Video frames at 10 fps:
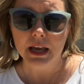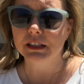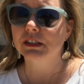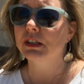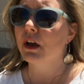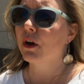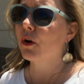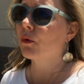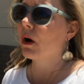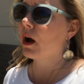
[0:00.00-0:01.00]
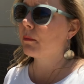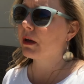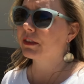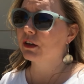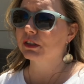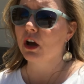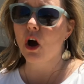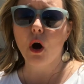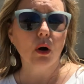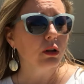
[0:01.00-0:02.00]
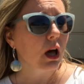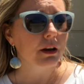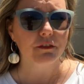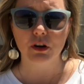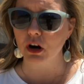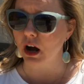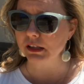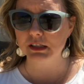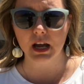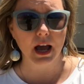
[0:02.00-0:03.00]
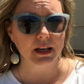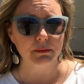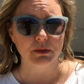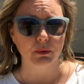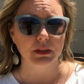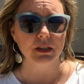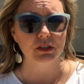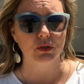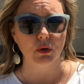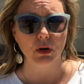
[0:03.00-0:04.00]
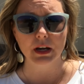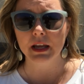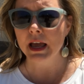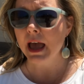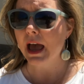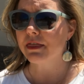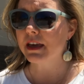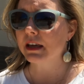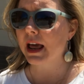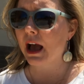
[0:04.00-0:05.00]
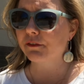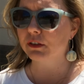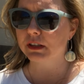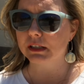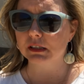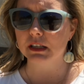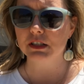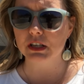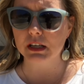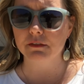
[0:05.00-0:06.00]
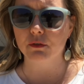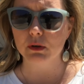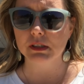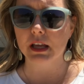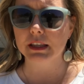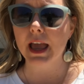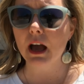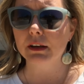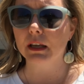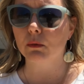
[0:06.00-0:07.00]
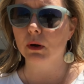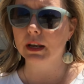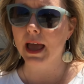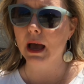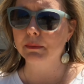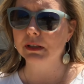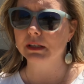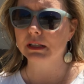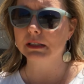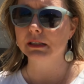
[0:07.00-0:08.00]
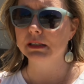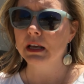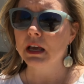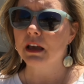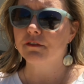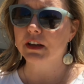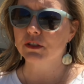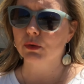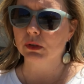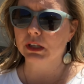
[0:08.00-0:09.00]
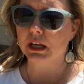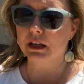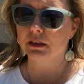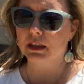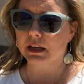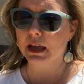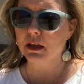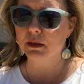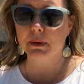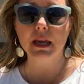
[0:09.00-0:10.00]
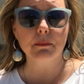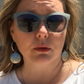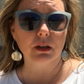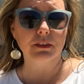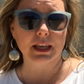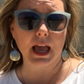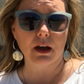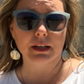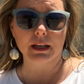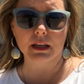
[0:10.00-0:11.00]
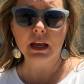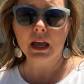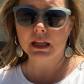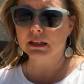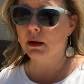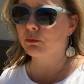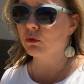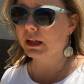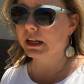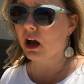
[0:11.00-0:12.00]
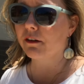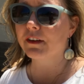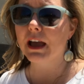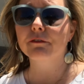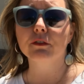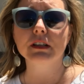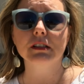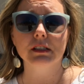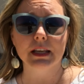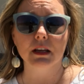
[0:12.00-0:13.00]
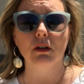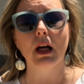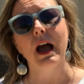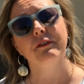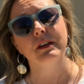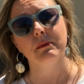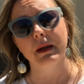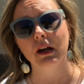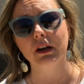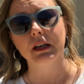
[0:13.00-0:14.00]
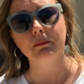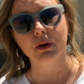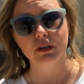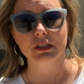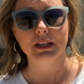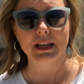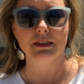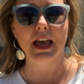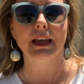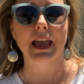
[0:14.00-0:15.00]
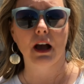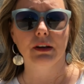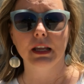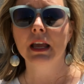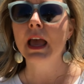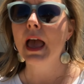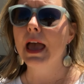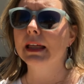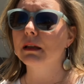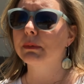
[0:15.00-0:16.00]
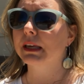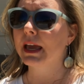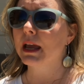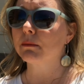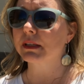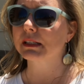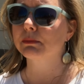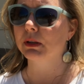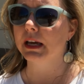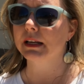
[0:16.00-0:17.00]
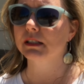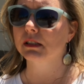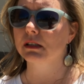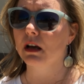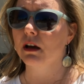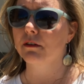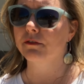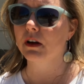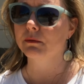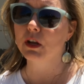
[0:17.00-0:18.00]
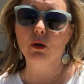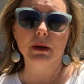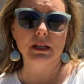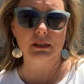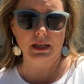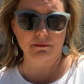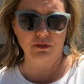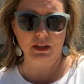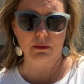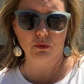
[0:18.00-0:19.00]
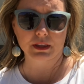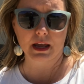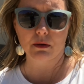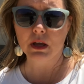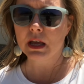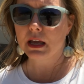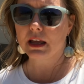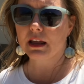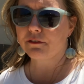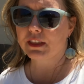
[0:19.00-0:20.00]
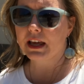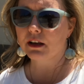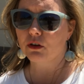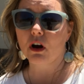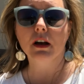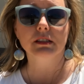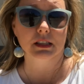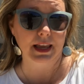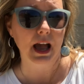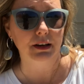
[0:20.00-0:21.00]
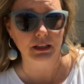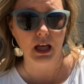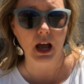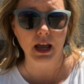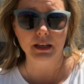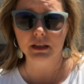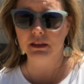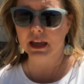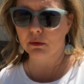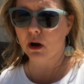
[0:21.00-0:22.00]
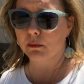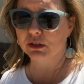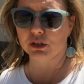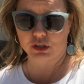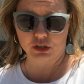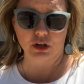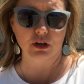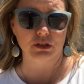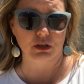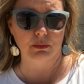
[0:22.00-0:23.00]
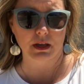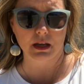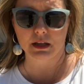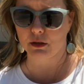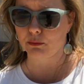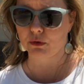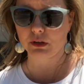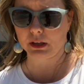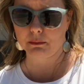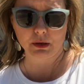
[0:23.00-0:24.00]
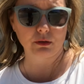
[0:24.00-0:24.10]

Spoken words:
And so there's a whole lot of cross ties between this story, and then after this lynching in Forsyth County, what happened is eventually the people of the county ended up running off every single African American person in that county, and it became this place of no man's land for them, where if they crossed the county line, they were almost assured to be either brutally